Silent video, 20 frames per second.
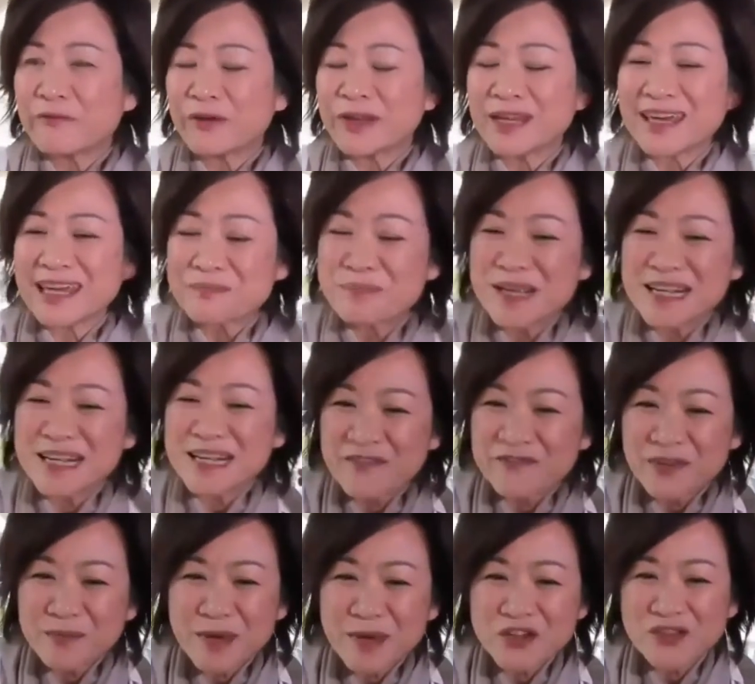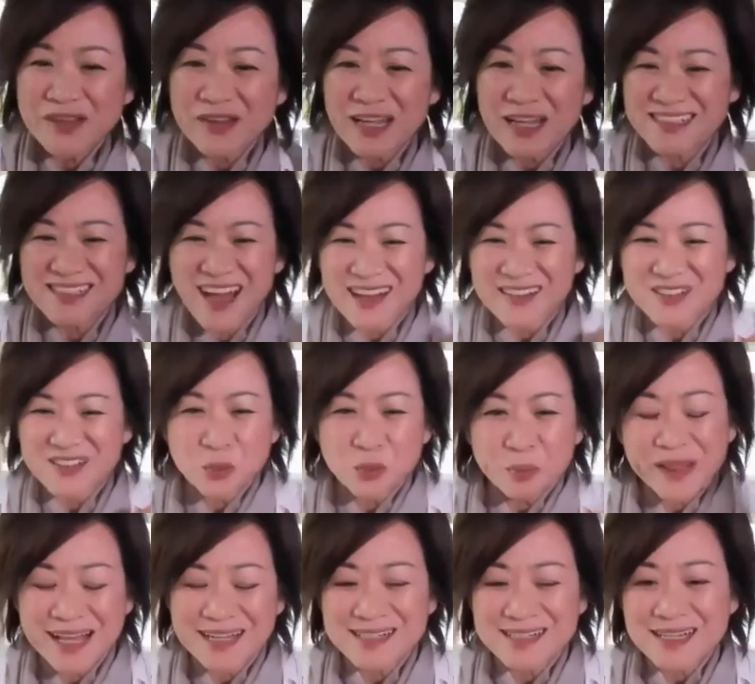get a piece of information that's not too
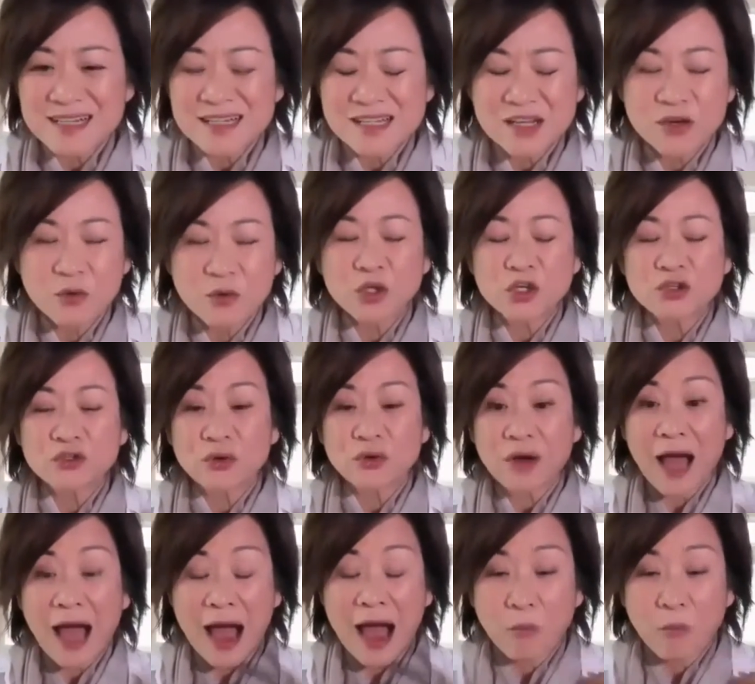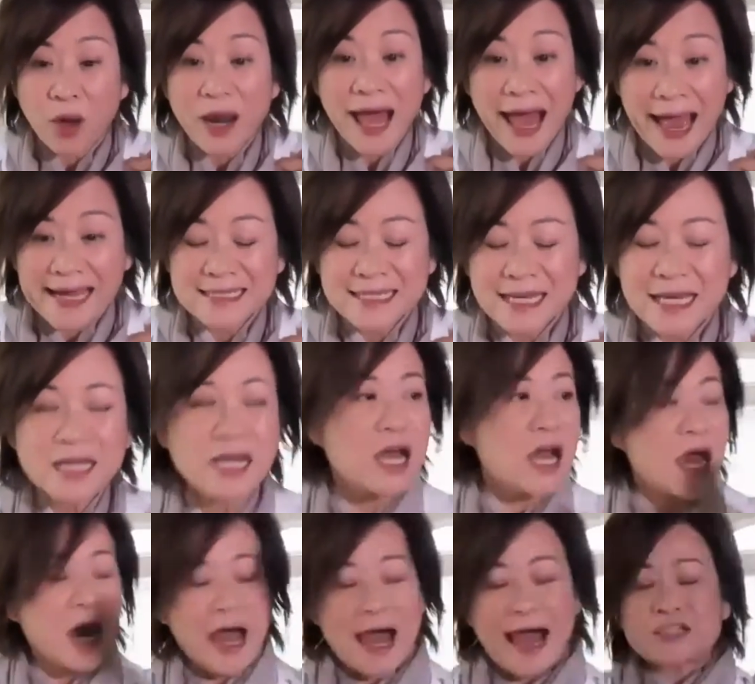pleasant, what you do, what I did,
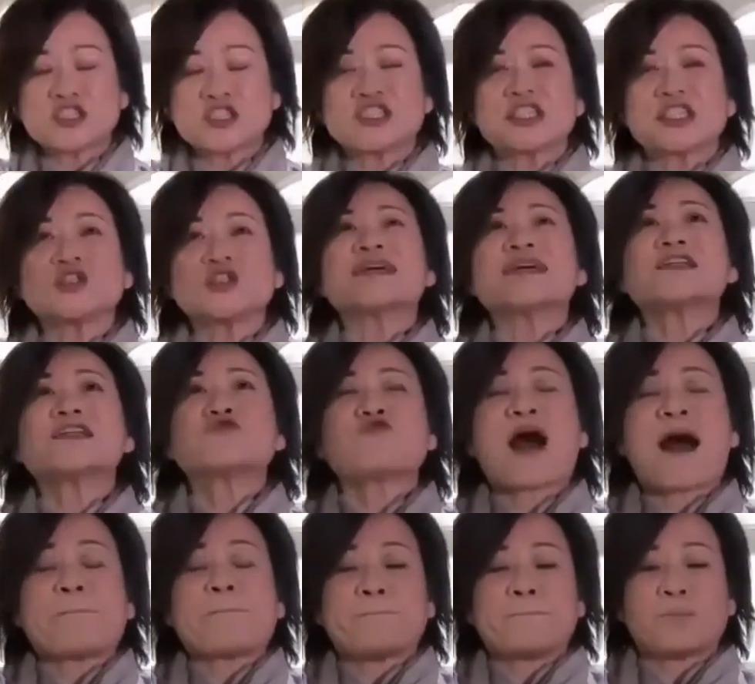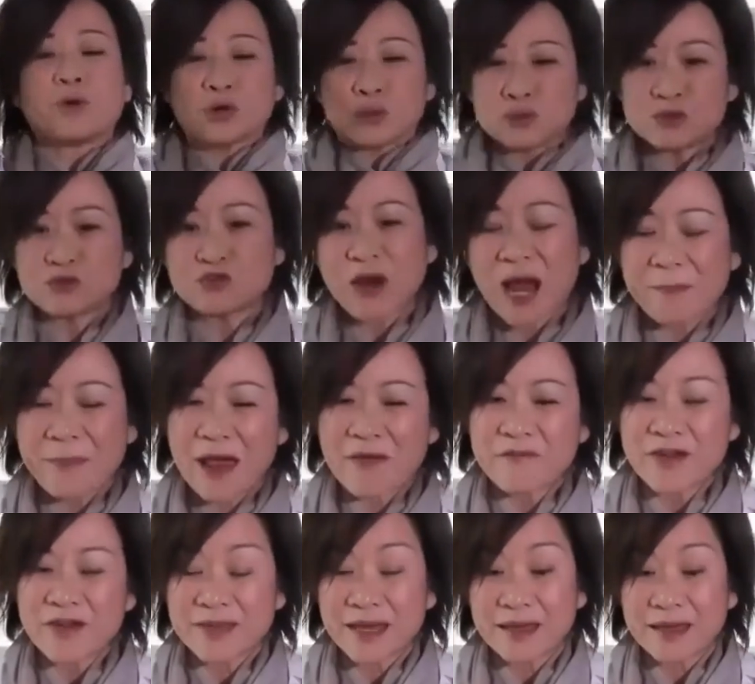I just literally drop
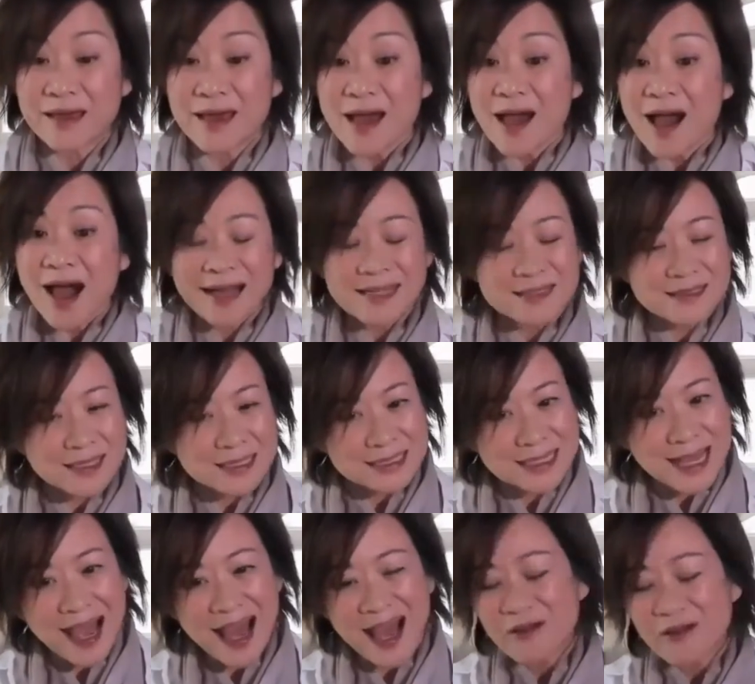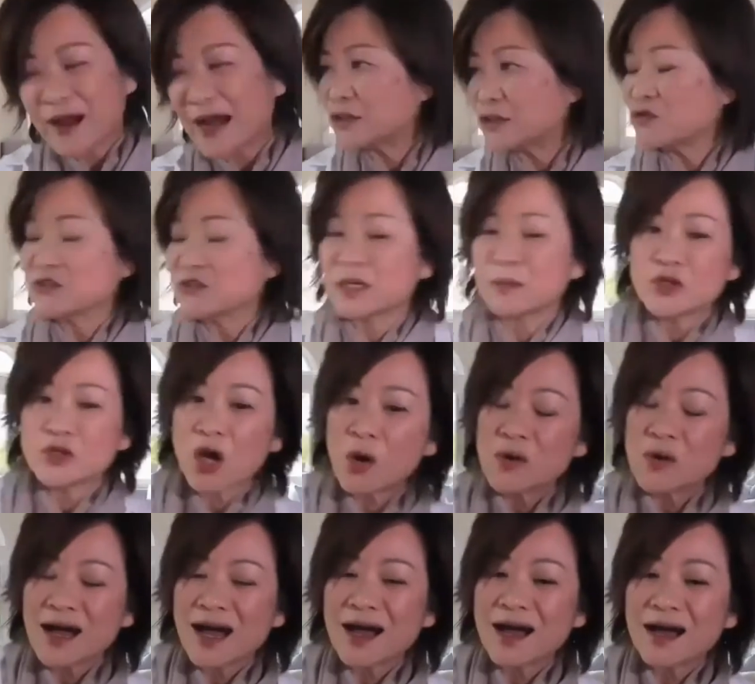everything. I sit down, I do some
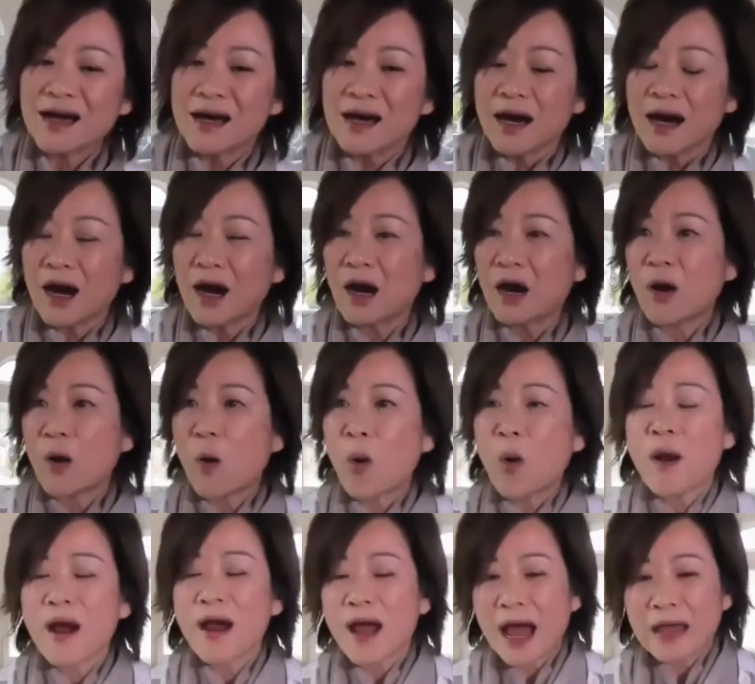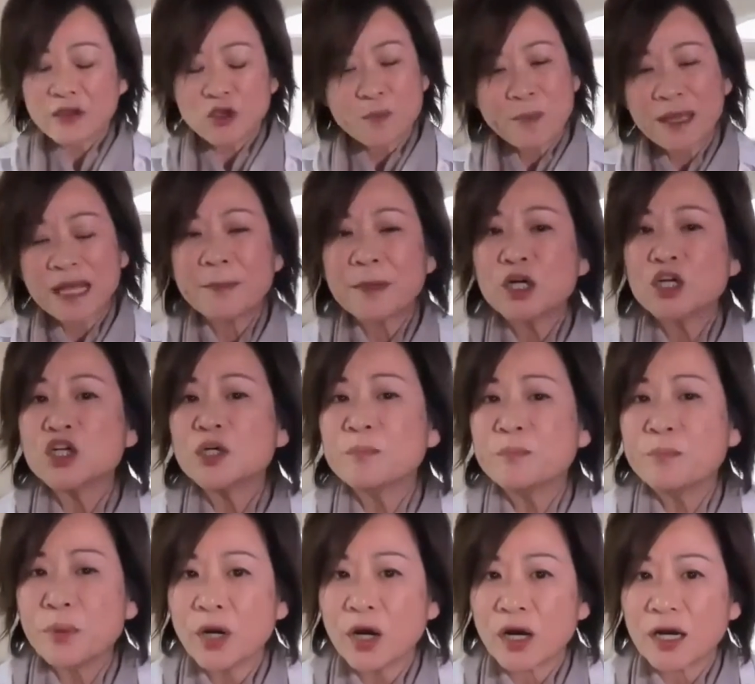yoga, or you pick up a
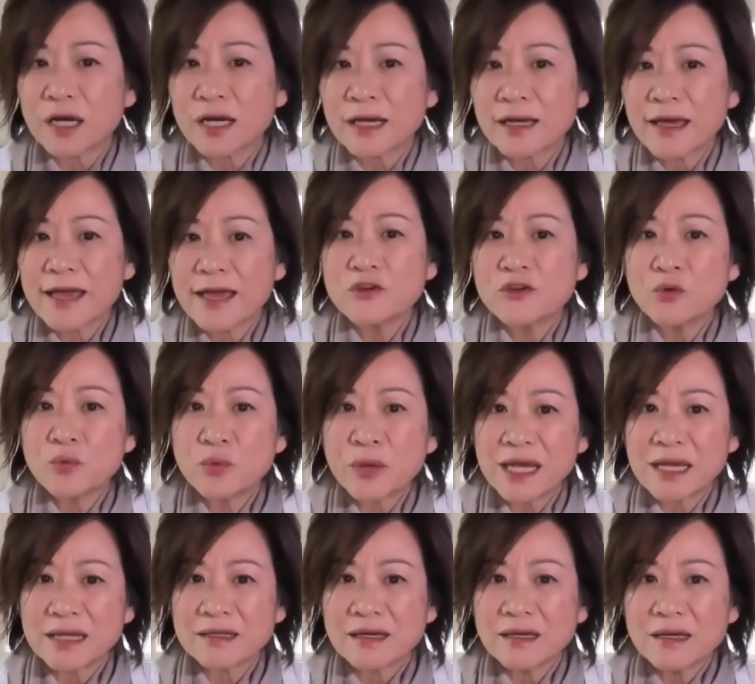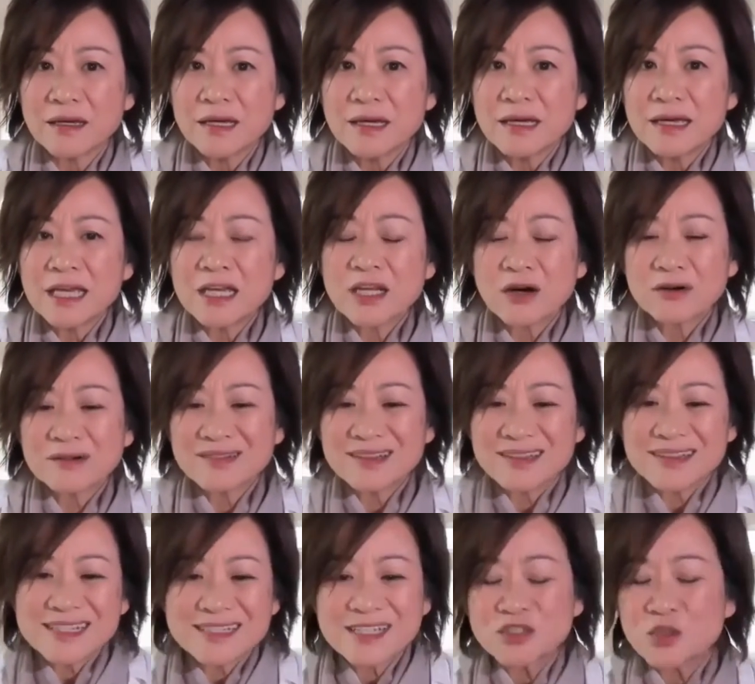good book and you read.
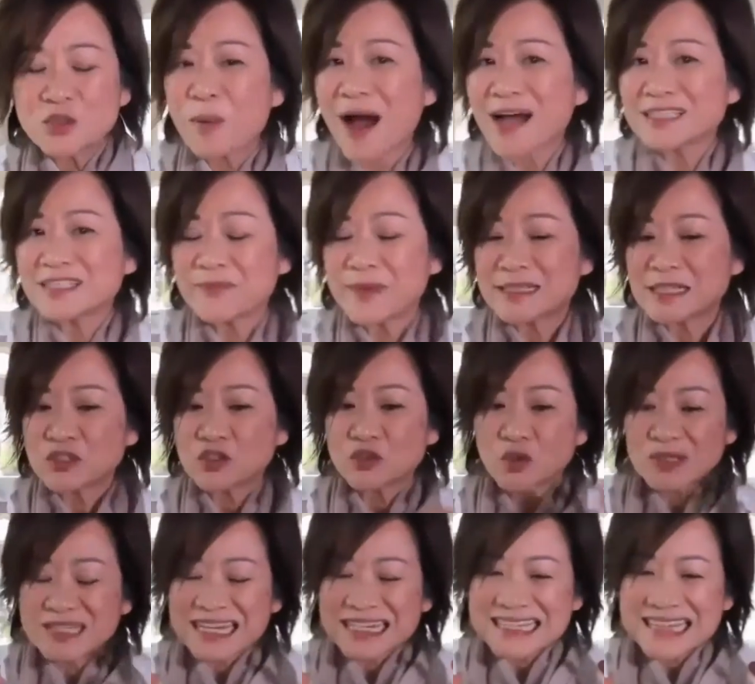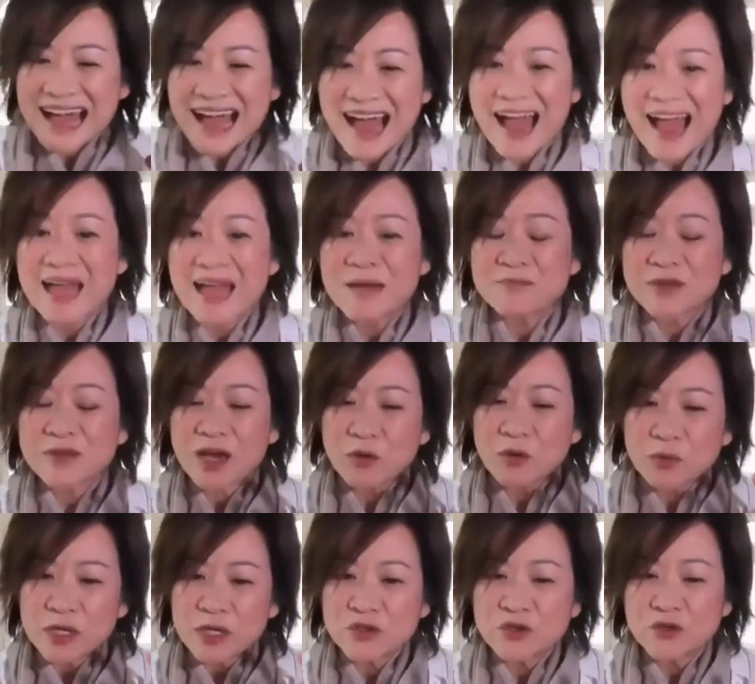Listen to positive messages. So the time that
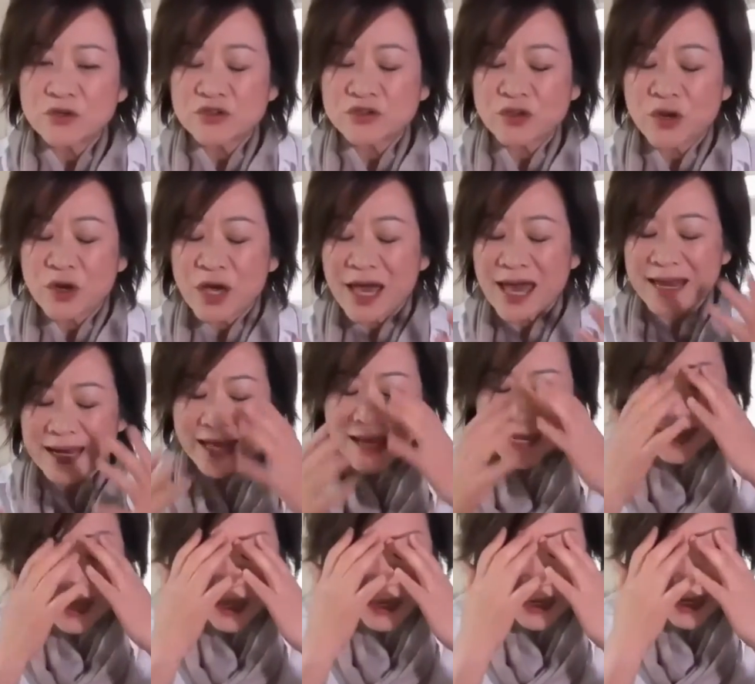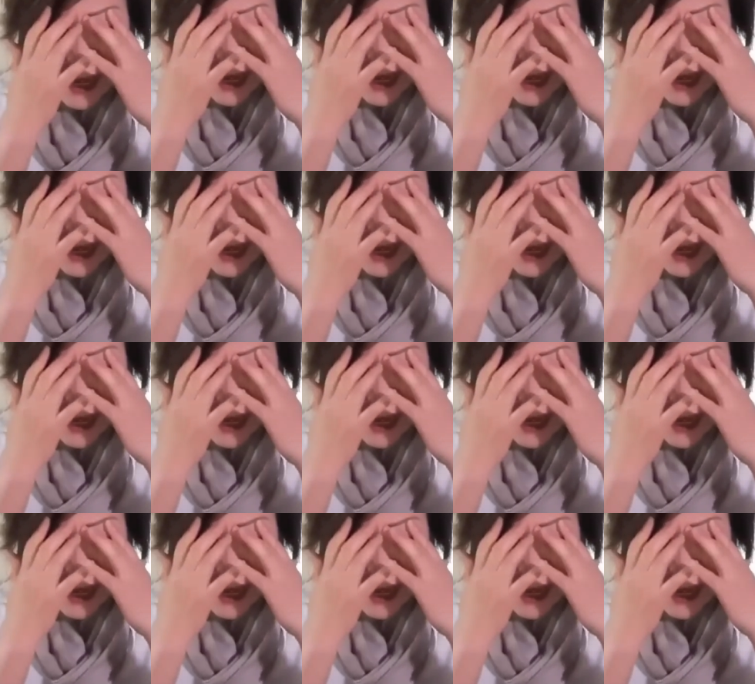we use, and